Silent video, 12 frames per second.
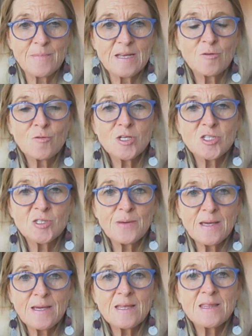in order to
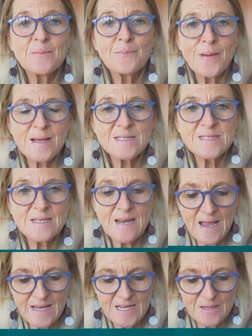be the best
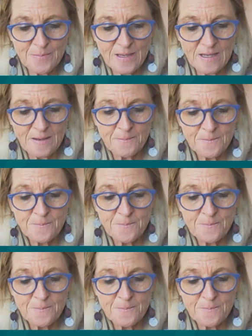that I can be.